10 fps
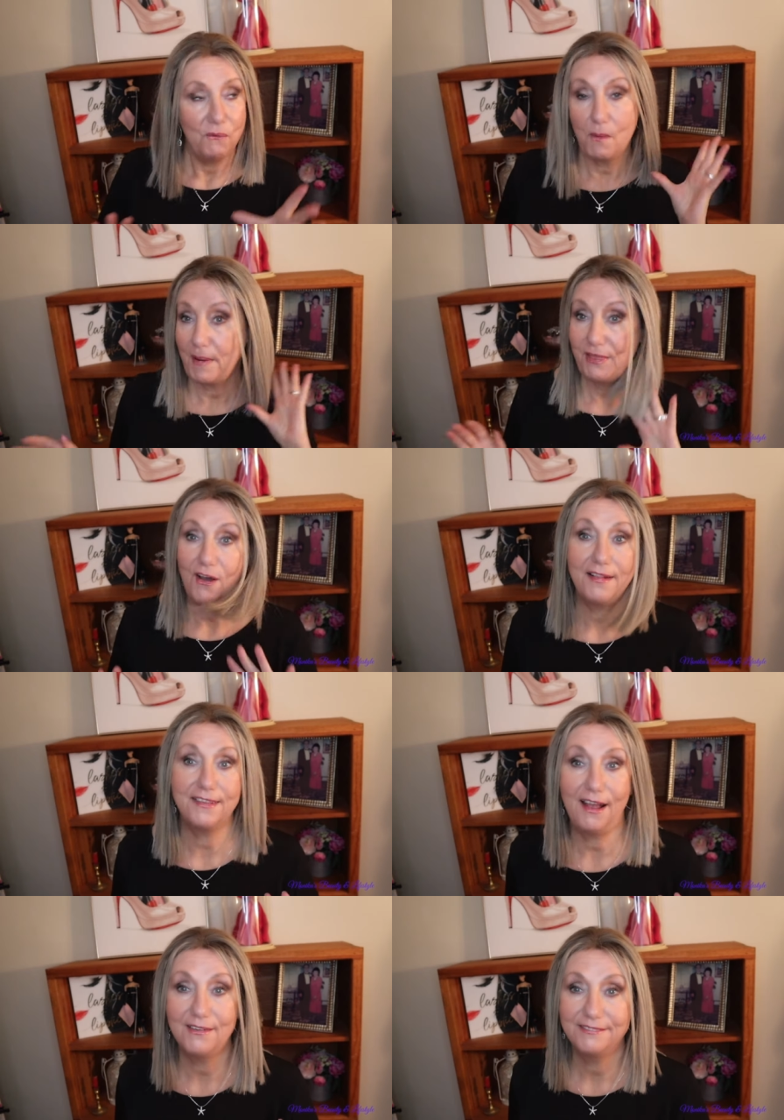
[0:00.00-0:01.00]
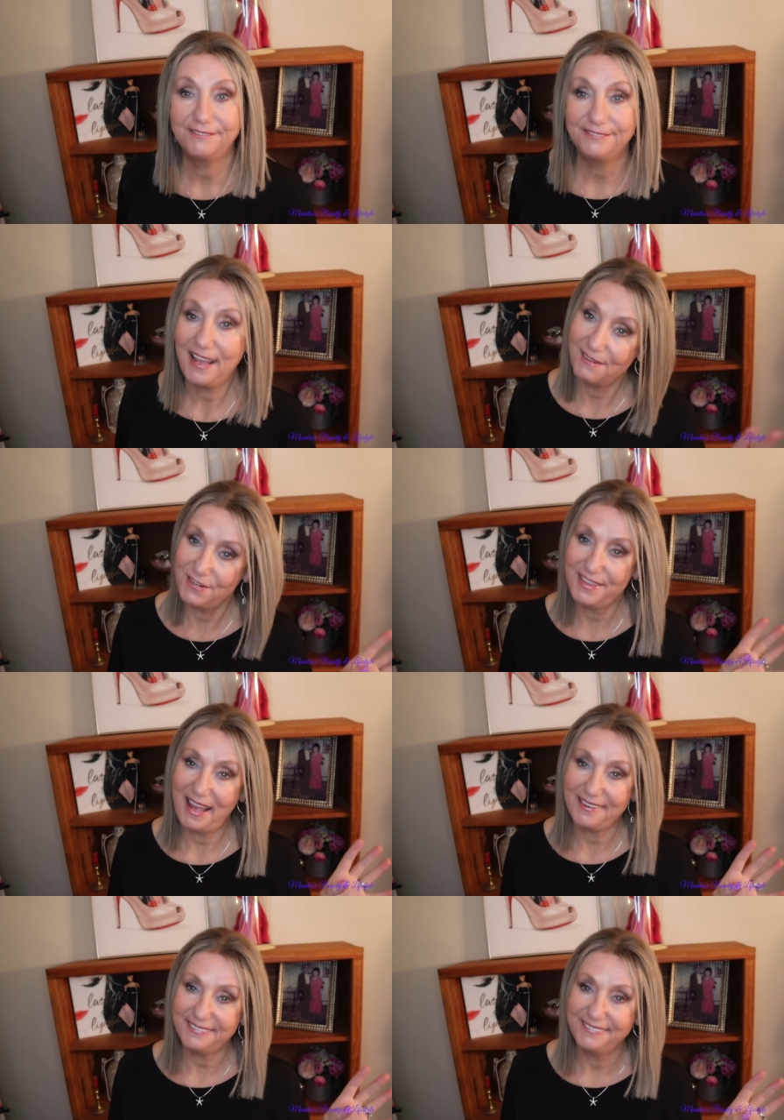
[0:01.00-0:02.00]
what my thoughts are after
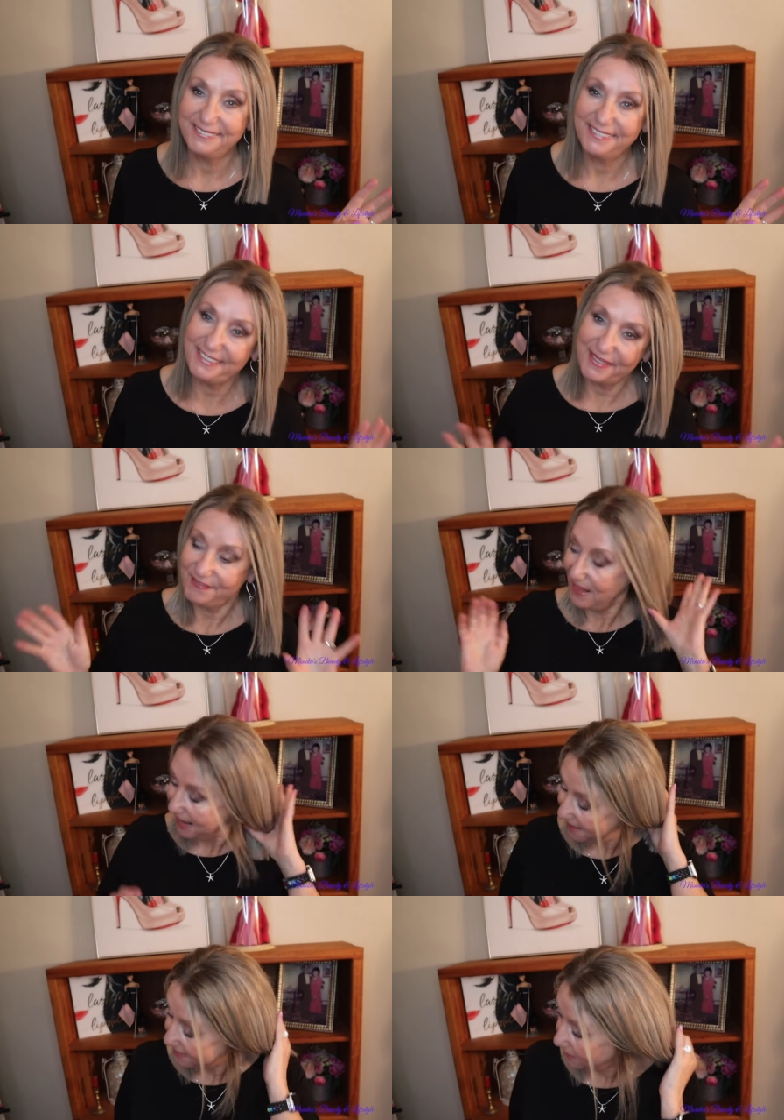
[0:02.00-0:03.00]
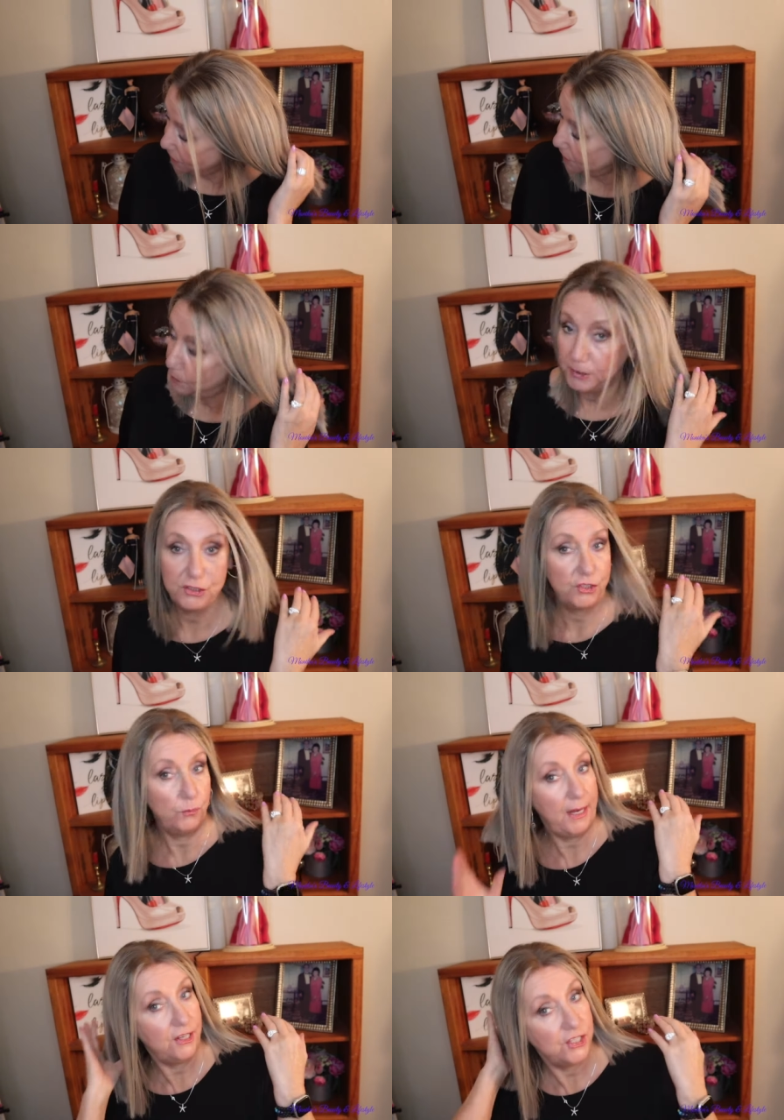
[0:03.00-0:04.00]
that. So thank you so much to
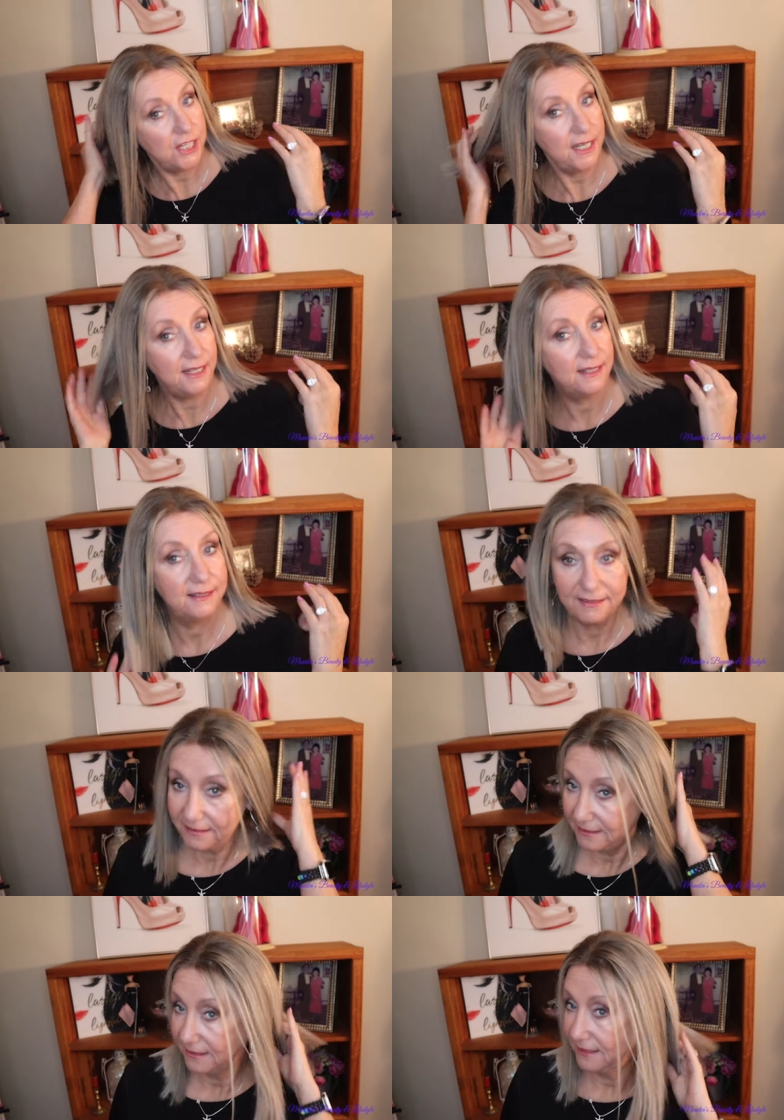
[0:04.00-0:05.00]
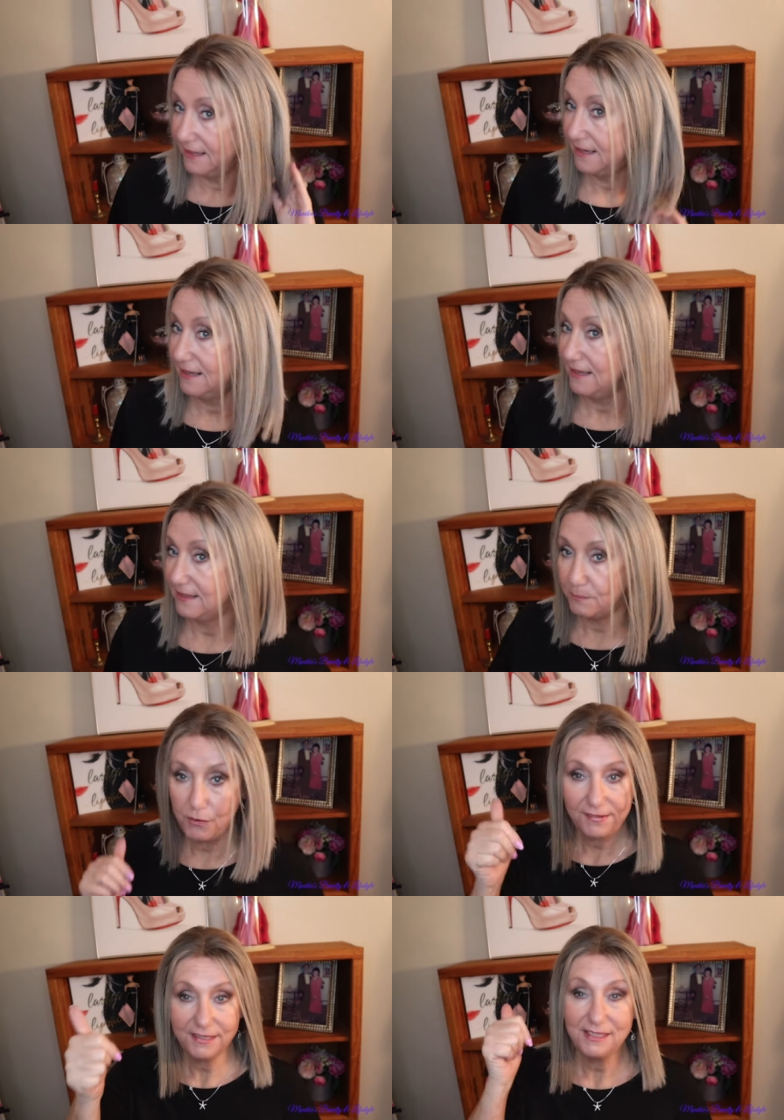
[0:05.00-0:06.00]
WigShe. The
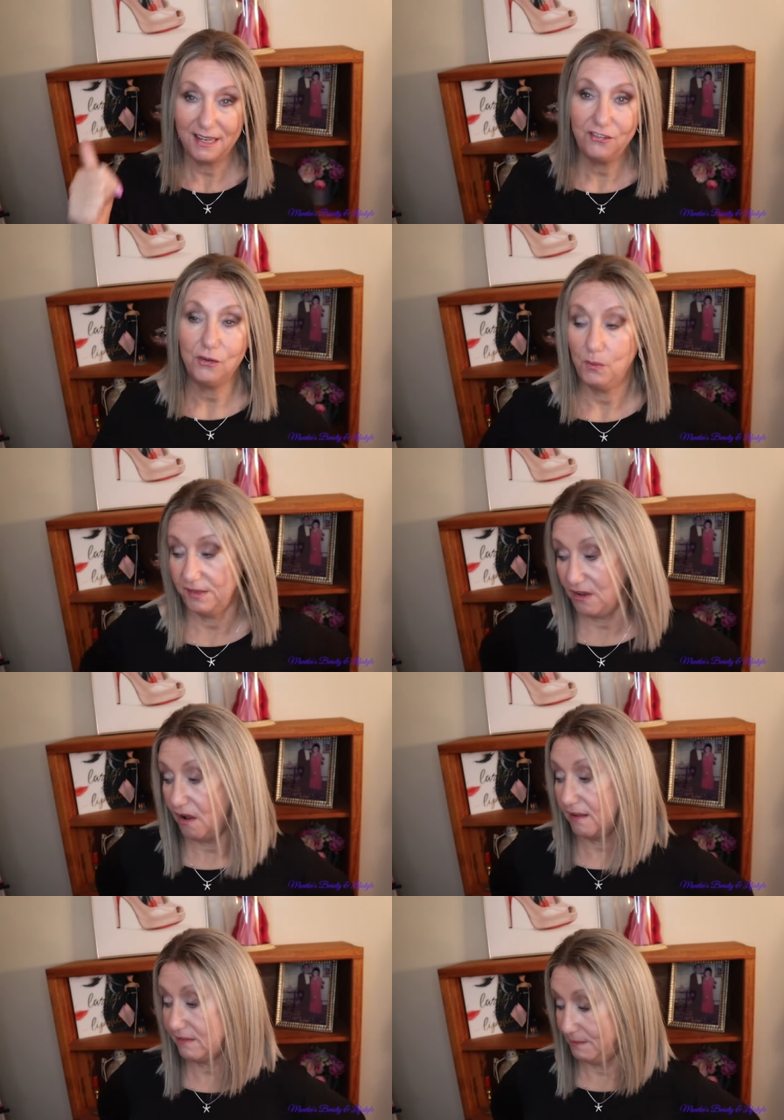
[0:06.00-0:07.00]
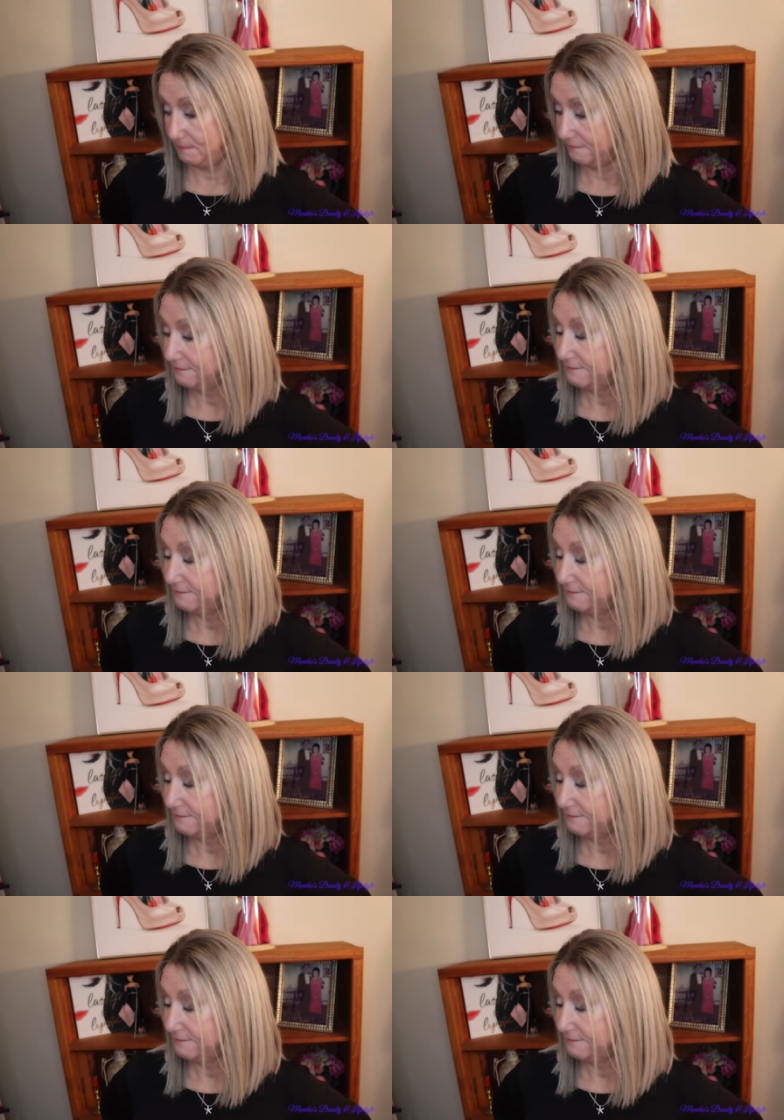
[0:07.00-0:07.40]
presentation was awesome